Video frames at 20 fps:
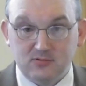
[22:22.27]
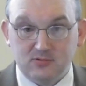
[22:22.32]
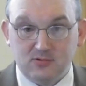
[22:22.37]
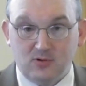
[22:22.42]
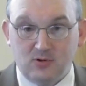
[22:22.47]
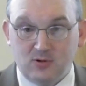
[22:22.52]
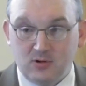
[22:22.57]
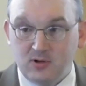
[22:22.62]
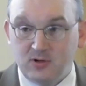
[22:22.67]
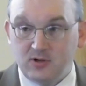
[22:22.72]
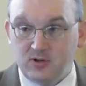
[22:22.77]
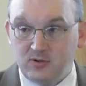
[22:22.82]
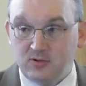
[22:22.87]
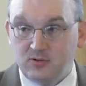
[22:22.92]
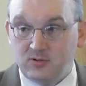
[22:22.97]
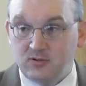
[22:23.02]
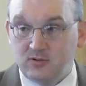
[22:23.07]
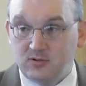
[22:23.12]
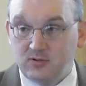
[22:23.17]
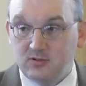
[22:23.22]
or
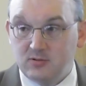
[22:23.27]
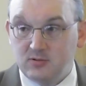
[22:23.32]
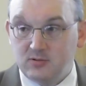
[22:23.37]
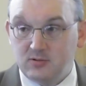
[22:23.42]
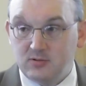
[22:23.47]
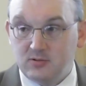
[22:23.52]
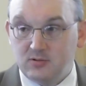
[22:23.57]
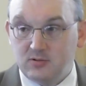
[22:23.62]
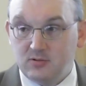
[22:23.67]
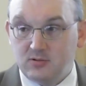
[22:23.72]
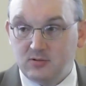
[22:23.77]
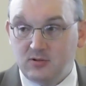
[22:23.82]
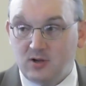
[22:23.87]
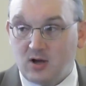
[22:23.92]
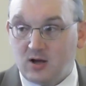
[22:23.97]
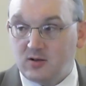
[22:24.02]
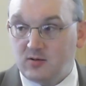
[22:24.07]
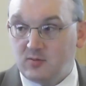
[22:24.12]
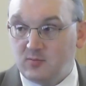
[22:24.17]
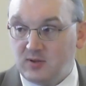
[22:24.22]
you'll
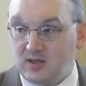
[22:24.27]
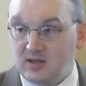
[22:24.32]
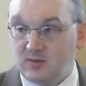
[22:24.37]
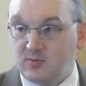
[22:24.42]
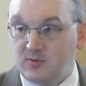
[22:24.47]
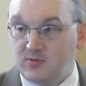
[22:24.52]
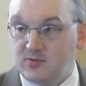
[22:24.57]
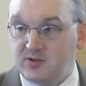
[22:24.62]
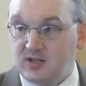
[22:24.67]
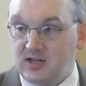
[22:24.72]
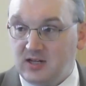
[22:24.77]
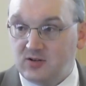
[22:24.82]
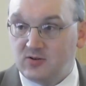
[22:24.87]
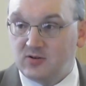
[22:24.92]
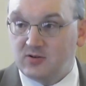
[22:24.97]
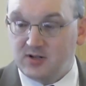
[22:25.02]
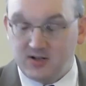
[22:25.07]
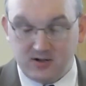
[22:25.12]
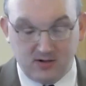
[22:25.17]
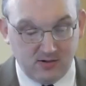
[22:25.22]
not be able to eat your
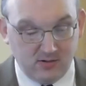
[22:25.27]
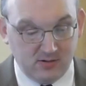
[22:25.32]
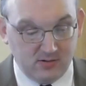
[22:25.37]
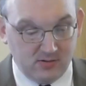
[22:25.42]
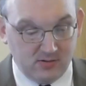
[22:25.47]
dinner.